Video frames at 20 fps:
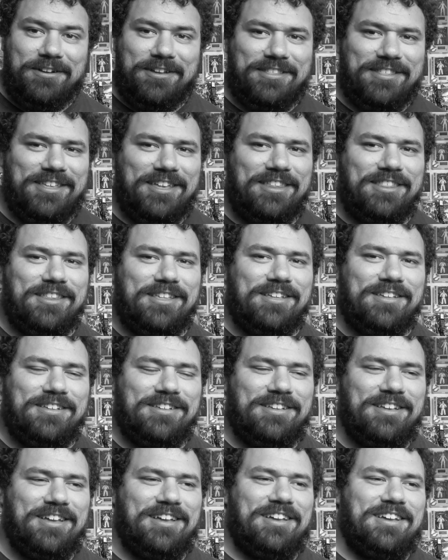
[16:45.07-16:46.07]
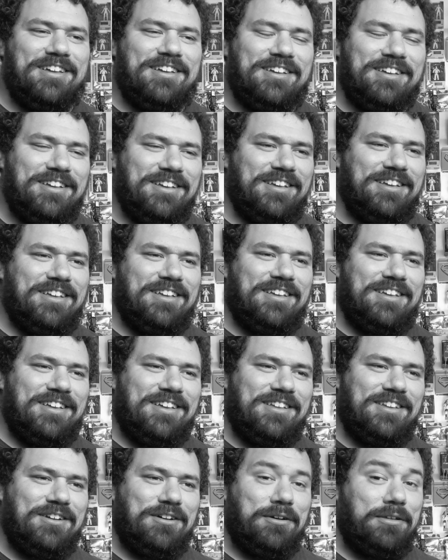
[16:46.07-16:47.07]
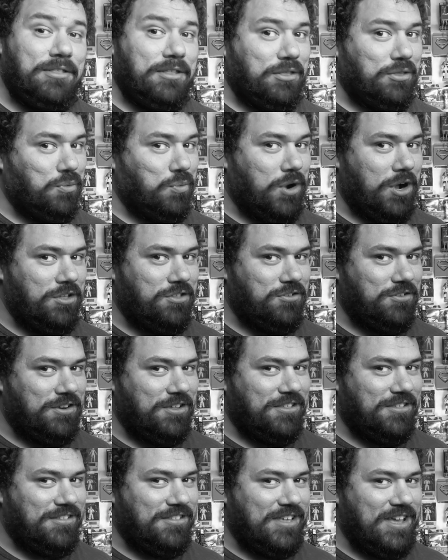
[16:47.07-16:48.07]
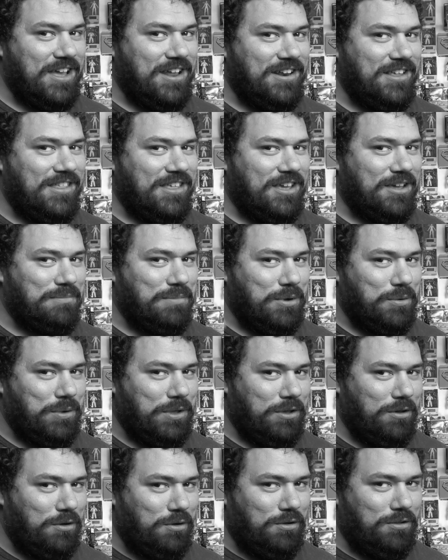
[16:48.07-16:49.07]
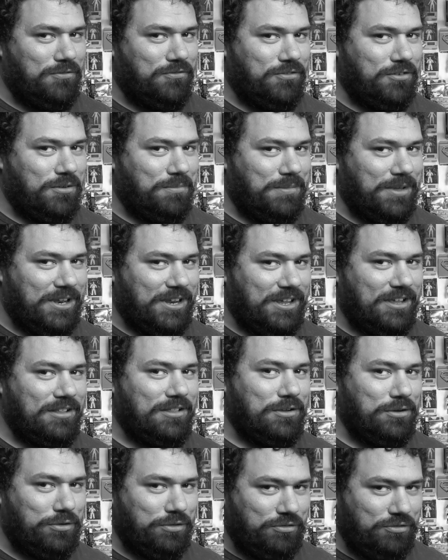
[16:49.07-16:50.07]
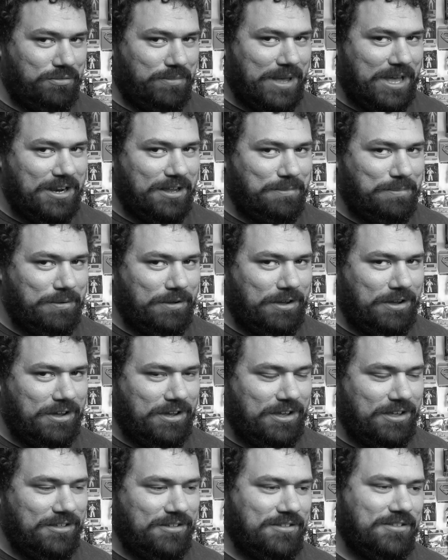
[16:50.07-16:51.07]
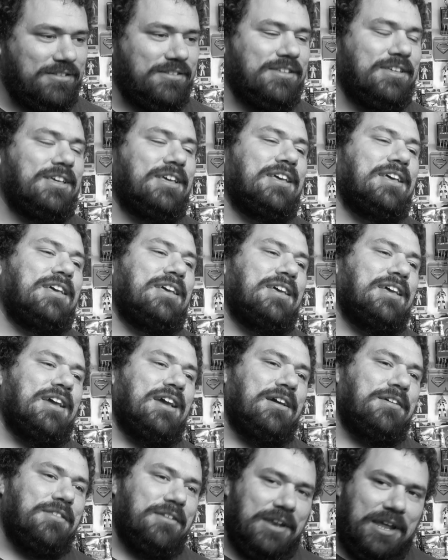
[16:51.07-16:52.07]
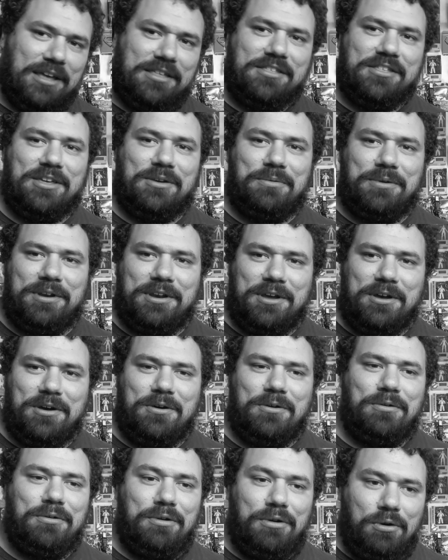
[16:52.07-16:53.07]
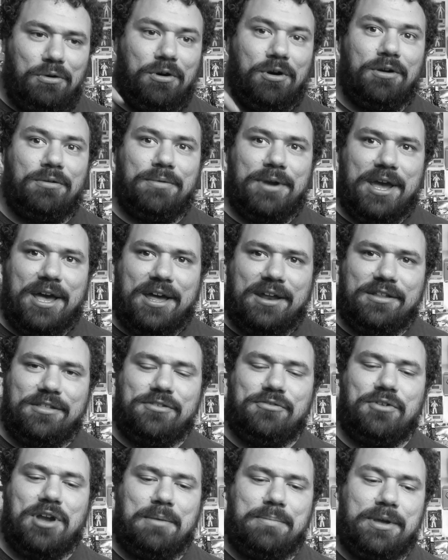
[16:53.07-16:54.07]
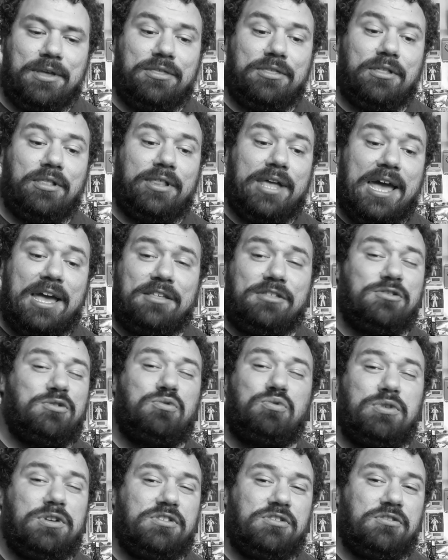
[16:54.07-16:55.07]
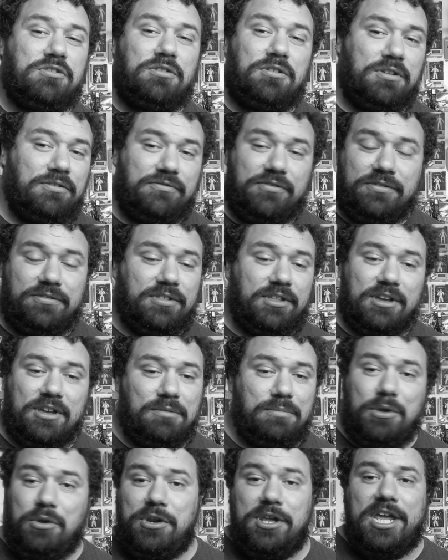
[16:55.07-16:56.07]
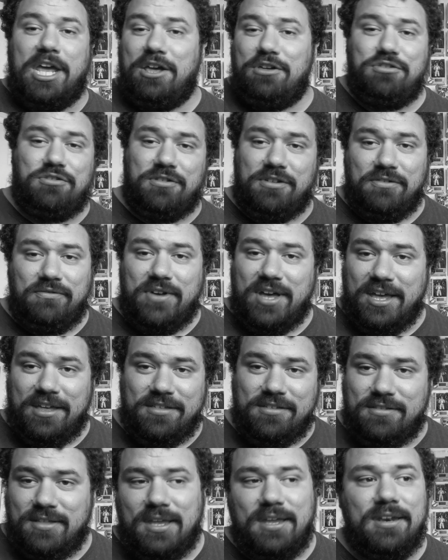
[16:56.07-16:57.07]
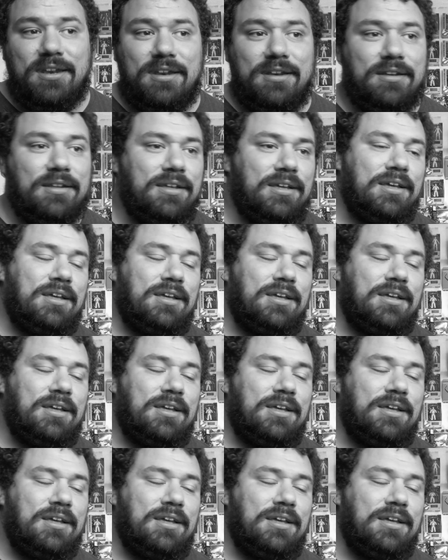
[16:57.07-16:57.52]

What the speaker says: And then, and then the Watcher doesn't say anything, but we hold for a minute, a little dramatic pause. And the next thing we know, Norrin Rad is grabbing the last crystal of the communication device needed.